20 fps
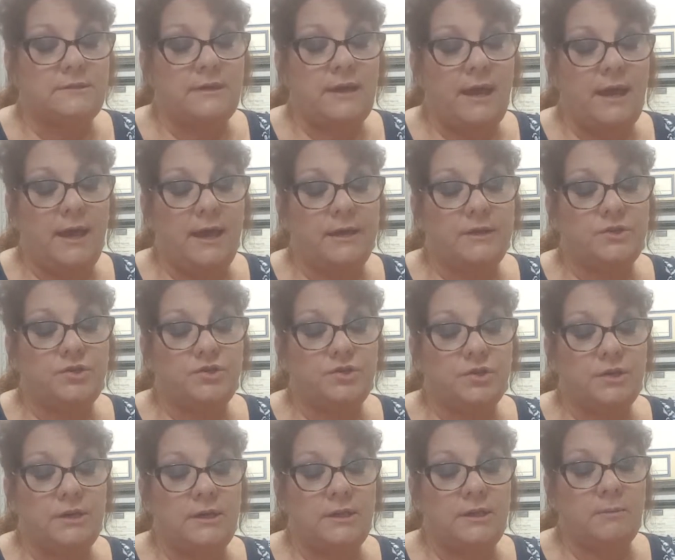hedge
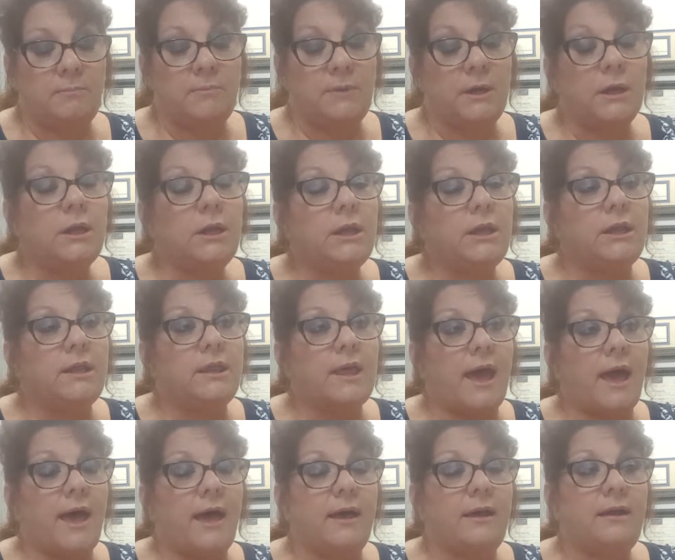in the middle of
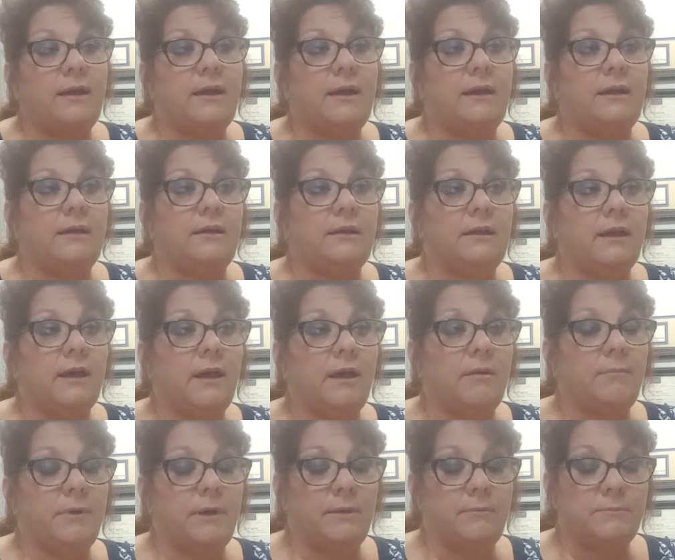that and
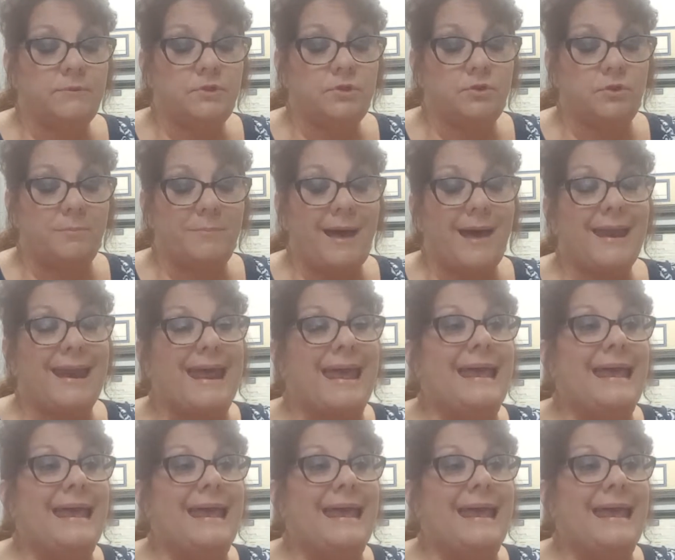come up to about